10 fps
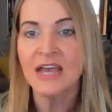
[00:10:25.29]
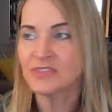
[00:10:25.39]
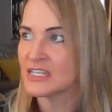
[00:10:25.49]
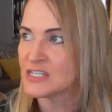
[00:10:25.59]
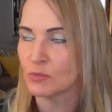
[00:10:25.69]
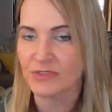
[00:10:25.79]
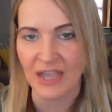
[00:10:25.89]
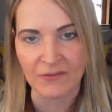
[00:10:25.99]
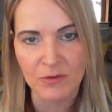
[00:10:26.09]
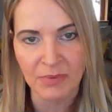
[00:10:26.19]
They deal with
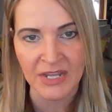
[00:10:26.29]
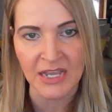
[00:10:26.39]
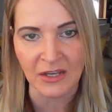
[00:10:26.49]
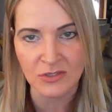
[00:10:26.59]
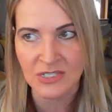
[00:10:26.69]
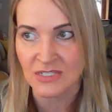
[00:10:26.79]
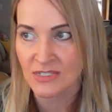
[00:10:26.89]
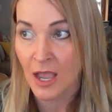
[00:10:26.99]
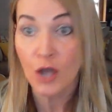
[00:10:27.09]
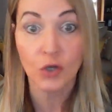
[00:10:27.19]
everybody
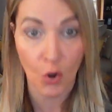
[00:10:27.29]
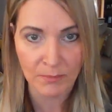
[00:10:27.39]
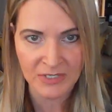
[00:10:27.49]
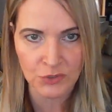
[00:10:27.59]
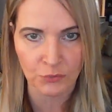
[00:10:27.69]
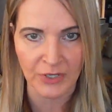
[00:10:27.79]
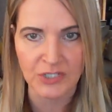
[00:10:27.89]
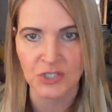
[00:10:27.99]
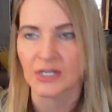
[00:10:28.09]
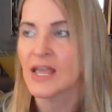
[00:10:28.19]
else's
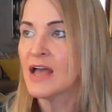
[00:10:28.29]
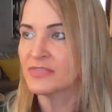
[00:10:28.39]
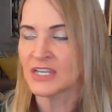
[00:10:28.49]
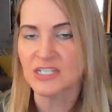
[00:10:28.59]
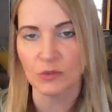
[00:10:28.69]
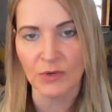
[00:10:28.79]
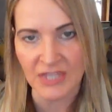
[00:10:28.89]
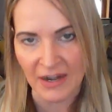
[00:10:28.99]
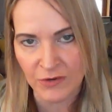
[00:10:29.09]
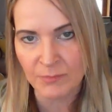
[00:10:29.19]
commiseration. They deal
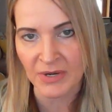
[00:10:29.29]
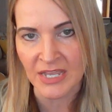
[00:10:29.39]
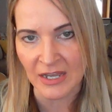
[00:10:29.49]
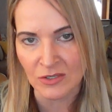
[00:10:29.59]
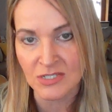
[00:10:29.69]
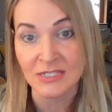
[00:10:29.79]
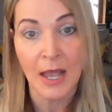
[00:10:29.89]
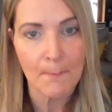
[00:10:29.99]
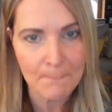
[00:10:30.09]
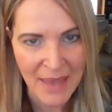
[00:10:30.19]
with everybody else's
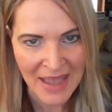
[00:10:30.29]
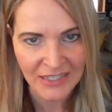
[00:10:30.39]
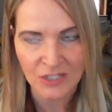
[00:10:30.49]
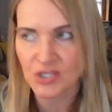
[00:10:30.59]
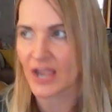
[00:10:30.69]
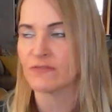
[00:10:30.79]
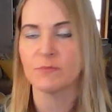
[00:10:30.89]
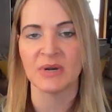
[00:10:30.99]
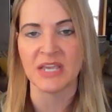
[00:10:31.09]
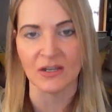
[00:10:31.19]
baggage,
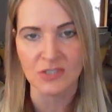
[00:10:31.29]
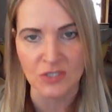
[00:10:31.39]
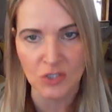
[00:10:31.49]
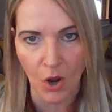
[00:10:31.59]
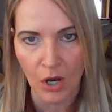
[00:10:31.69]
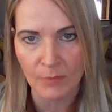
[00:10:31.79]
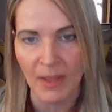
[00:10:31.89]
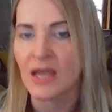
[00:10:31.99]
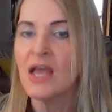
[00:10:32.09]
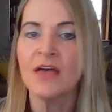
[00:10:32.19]
everybody else's karma.